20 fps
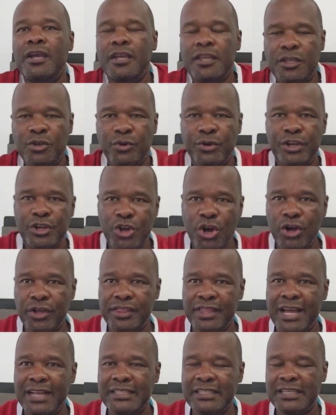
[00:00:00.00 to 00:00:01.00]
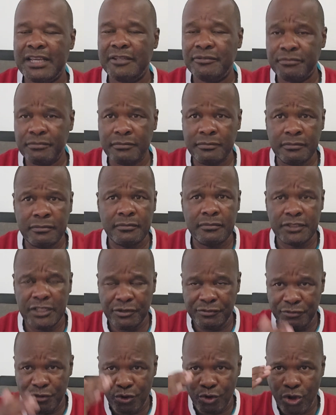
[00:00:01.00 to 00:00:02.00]
You will know that
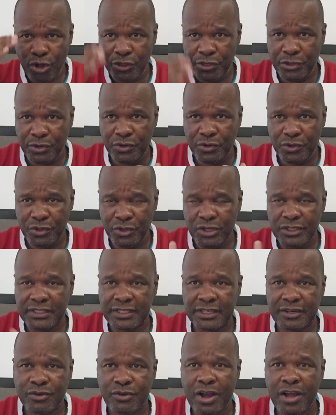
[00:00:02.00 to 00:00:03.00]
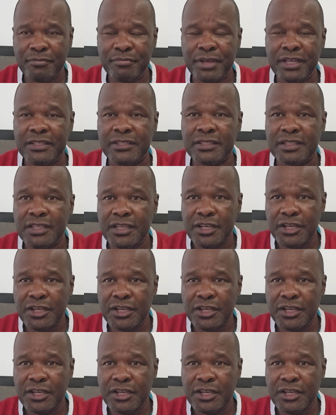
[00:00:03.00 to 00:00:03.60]
if you go through those requirements,